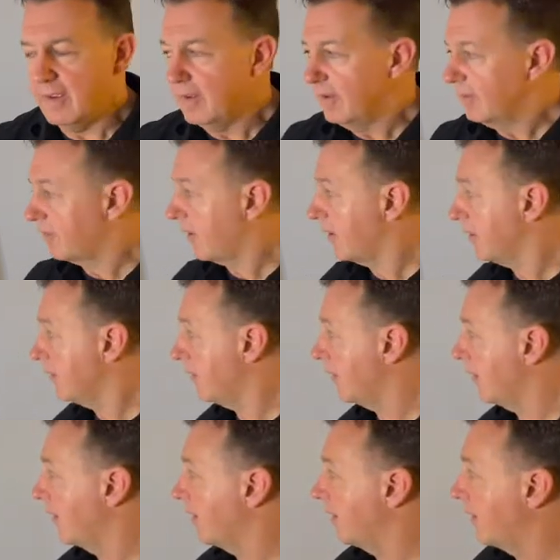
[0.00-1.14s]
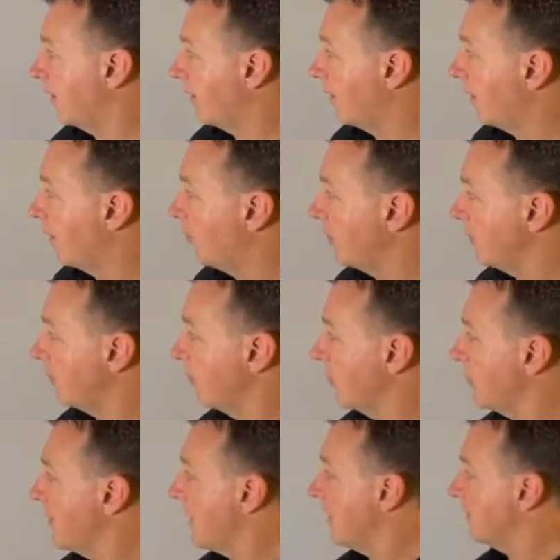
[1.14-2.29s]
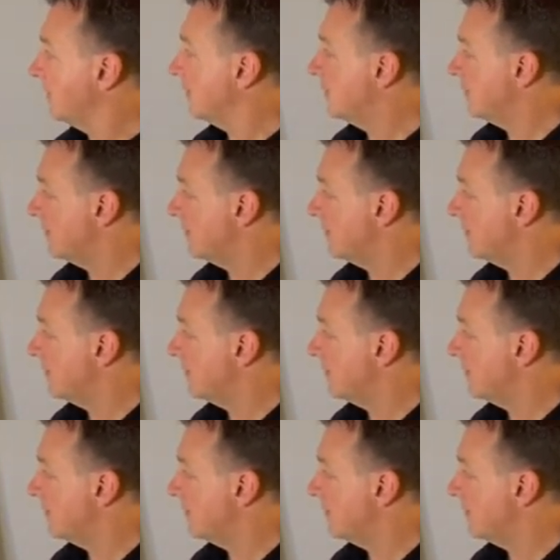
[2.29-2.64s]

So I want to talk about